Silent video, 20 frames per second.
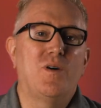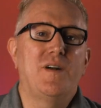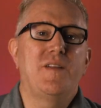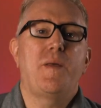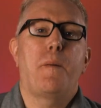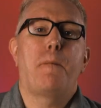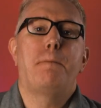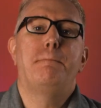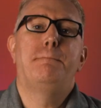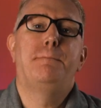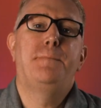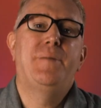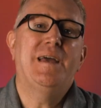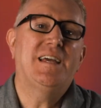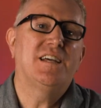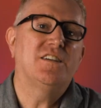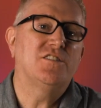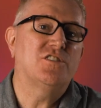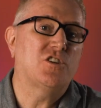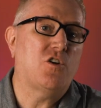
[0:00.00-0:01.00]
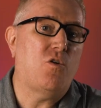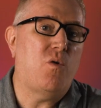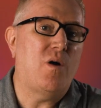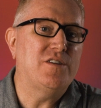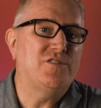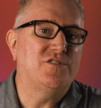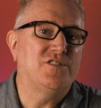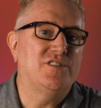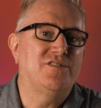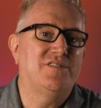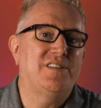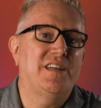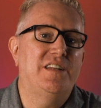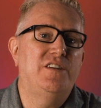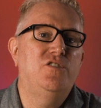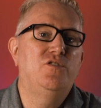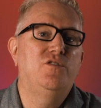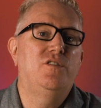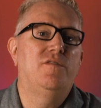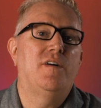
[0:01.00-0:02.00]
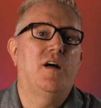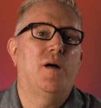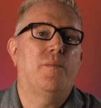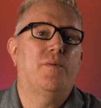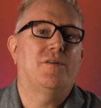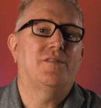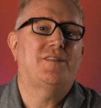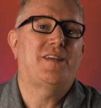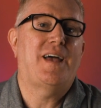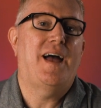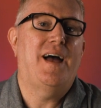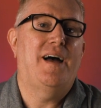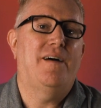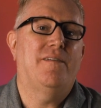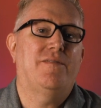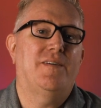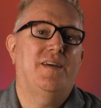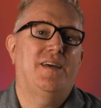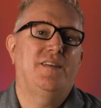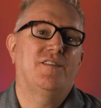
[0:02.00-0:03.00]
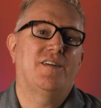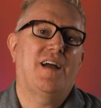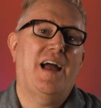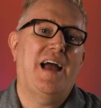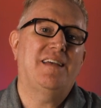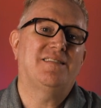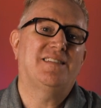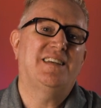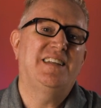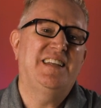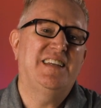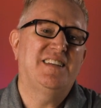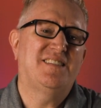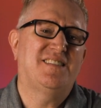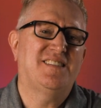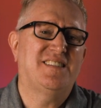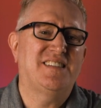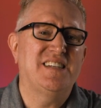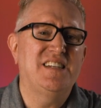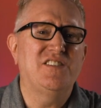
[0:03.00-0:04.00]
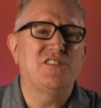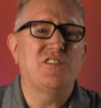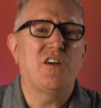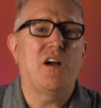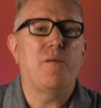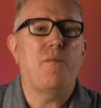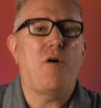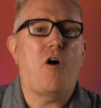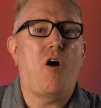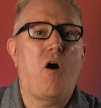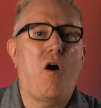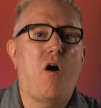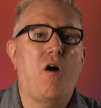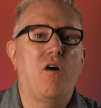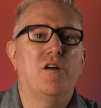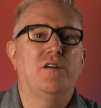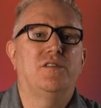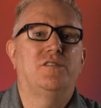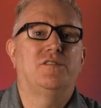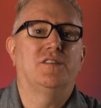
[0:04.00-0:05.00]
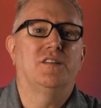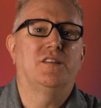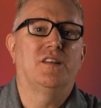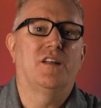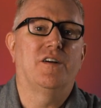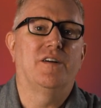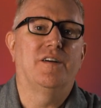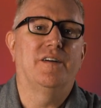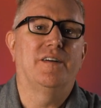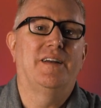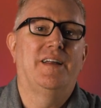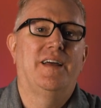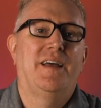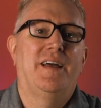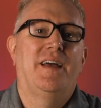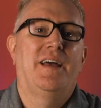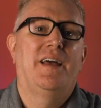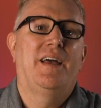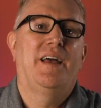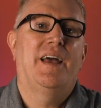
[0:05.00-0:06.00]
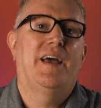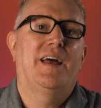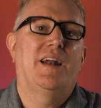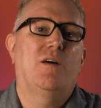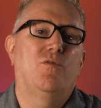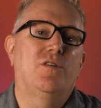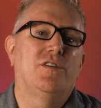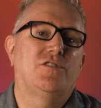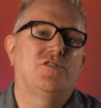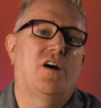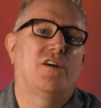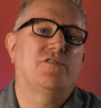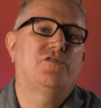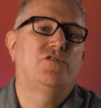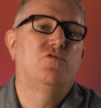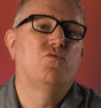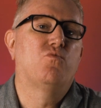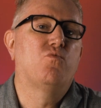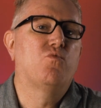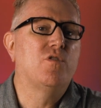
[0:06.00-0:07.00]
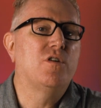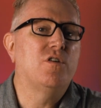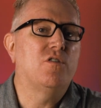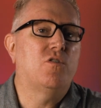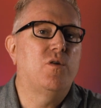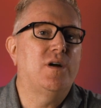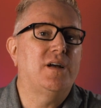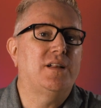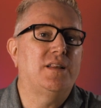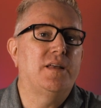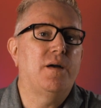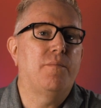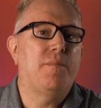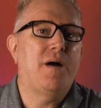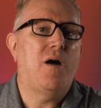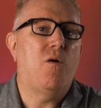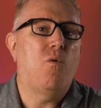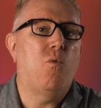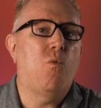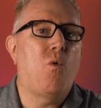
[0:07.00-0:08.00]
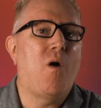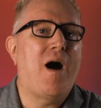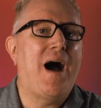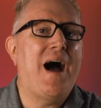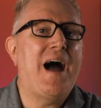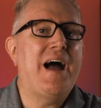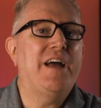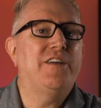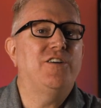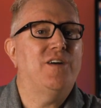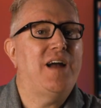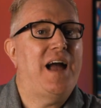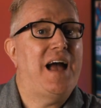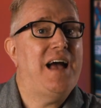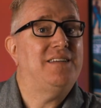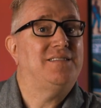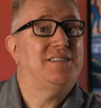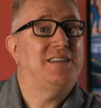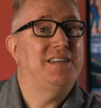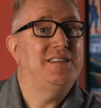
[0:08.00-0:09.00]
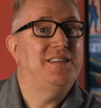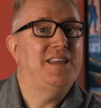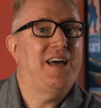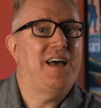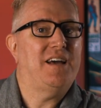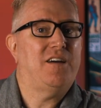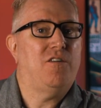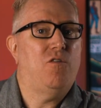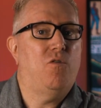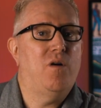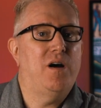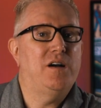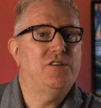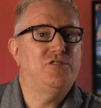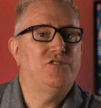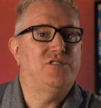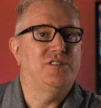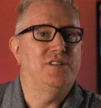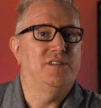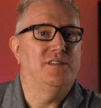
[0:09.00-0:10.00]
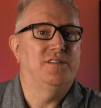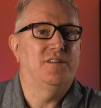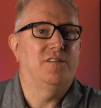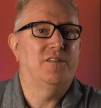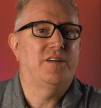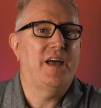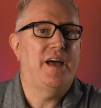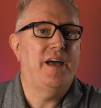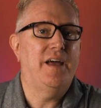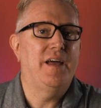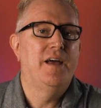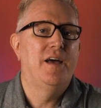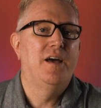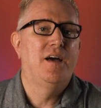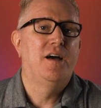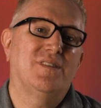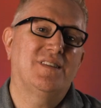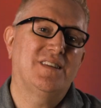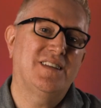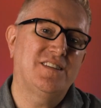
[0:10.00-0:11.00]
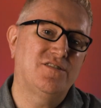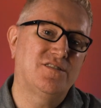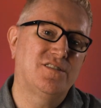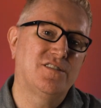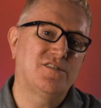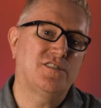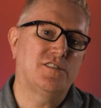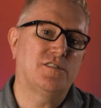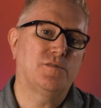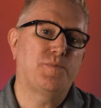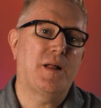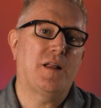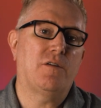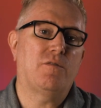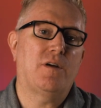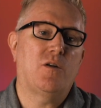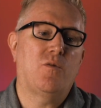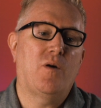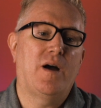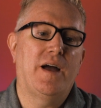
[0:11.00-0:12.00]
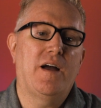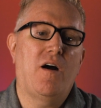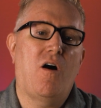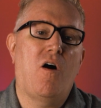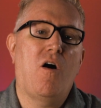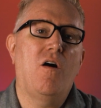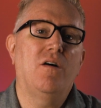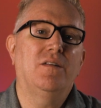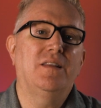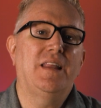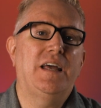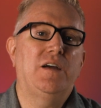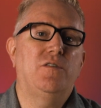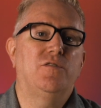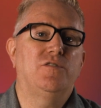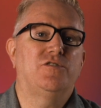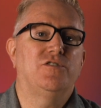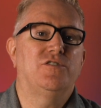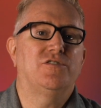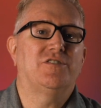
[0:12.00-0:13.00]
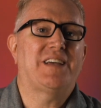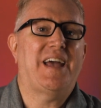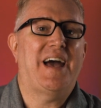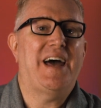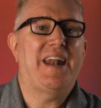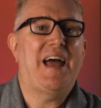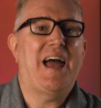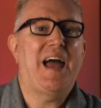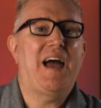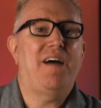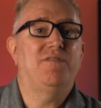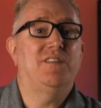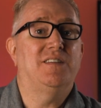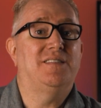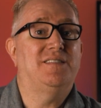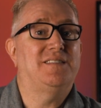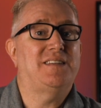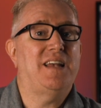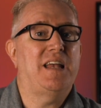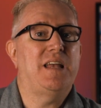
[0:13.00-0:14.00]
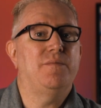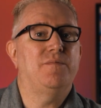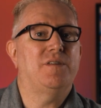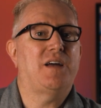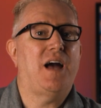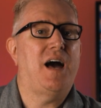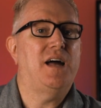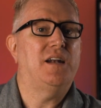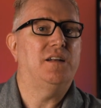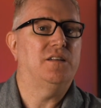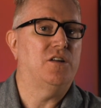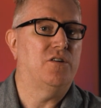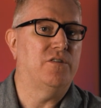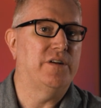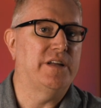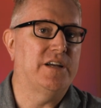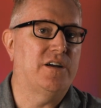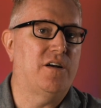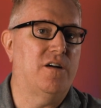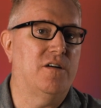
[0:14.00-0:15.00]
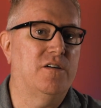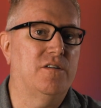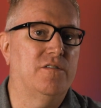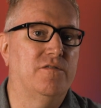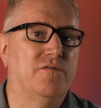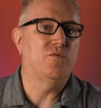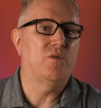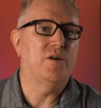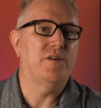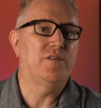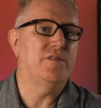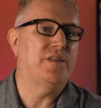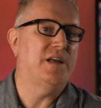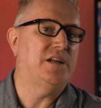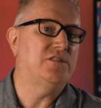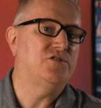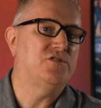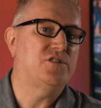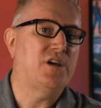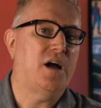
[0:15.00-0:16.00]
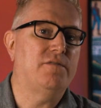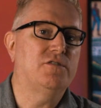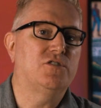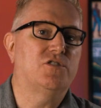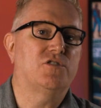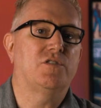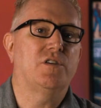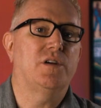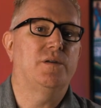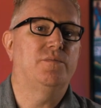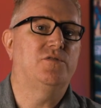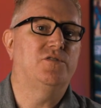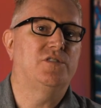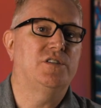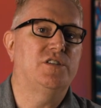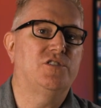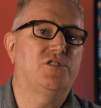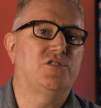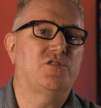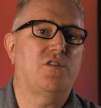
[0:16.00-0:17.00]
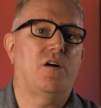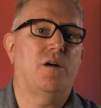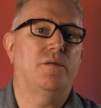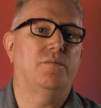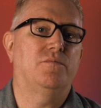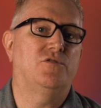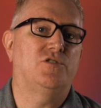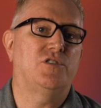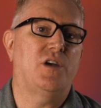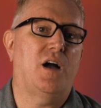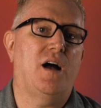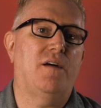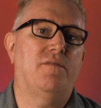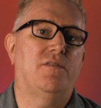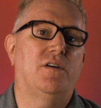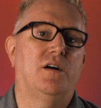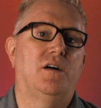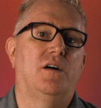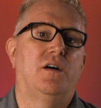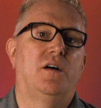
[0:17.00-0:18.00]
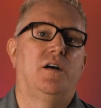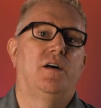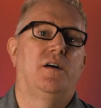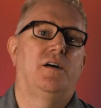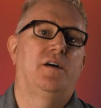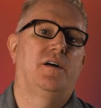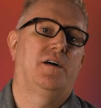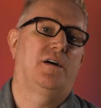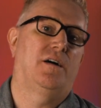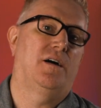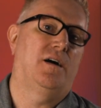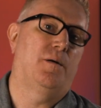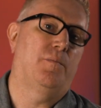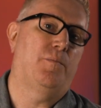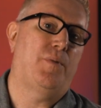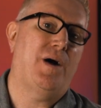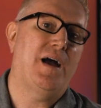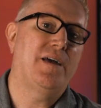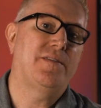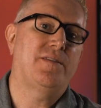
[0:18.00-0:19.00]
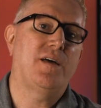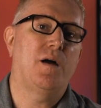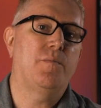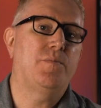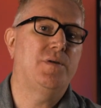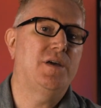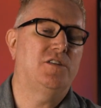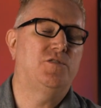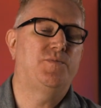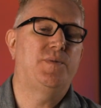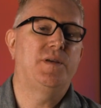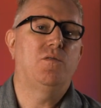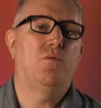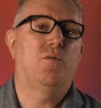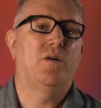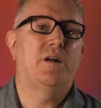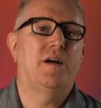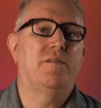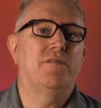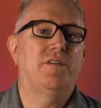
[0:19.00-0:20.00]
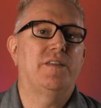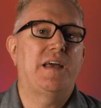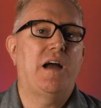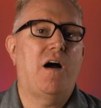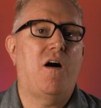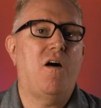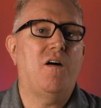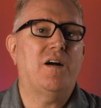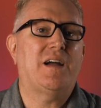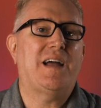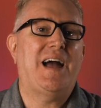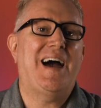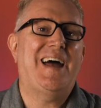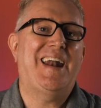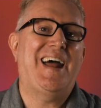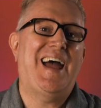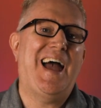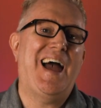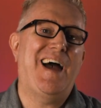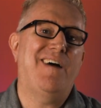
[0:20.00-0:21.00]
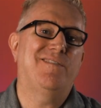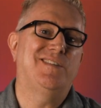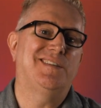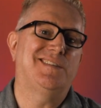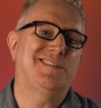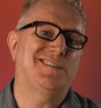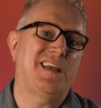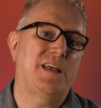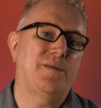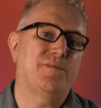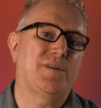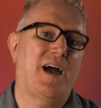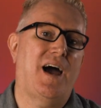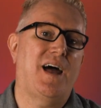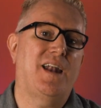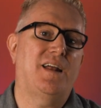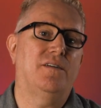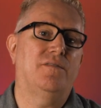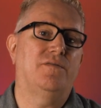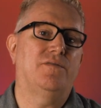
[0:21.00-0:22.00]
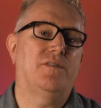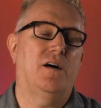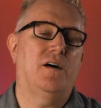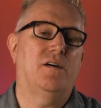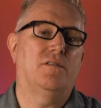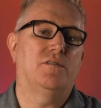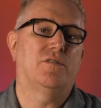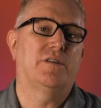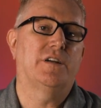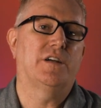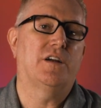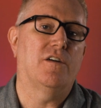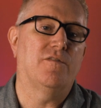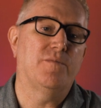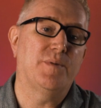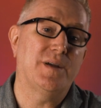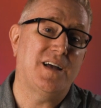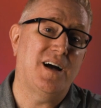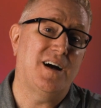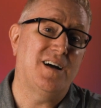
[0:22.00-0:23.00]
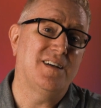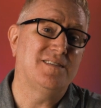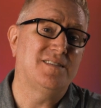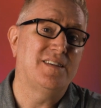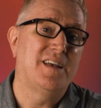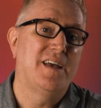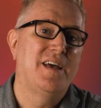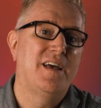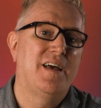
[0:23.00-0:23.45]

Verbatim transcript: one of the biggest questions that new developers have, and they're asking, is C sharp hard to learn? And I want to talk to you real quickly about why you're asking that question, okay? Let's just dispel it right away. All languages kind of have the same kind of learning curve, whether that's JavaScript, C sharp, Java, um, Python, P H P, or whatever. They all kind of have the same kind of uh, learning curve because